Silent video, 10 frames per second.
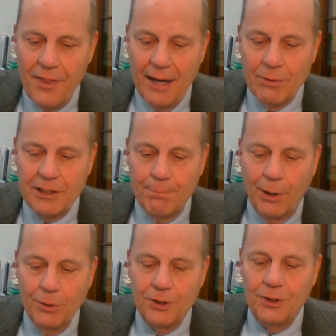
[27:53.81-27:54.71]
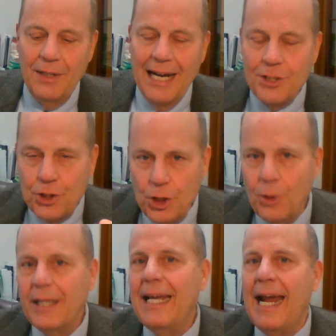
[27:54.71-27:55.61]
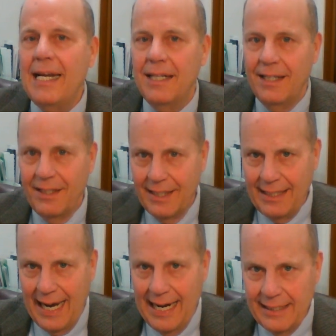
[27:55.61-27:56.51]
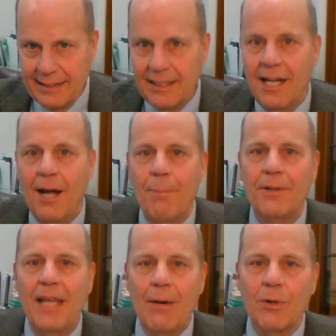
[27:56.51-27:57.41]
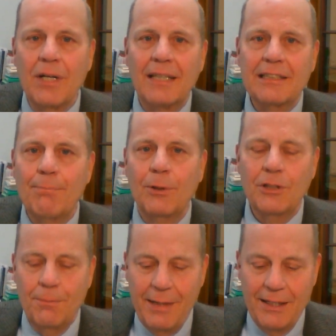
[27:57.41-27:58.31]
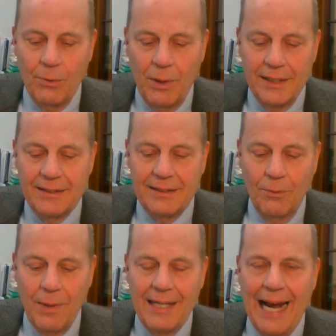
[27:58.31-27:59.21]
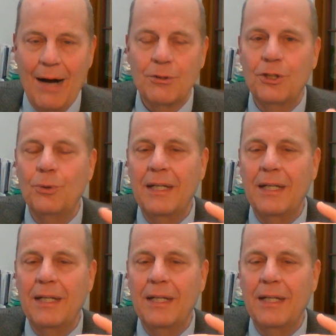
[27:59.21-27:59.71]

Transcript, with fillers: They were supposed to adjudicate the case, but they were not supposed to be the ones that went out to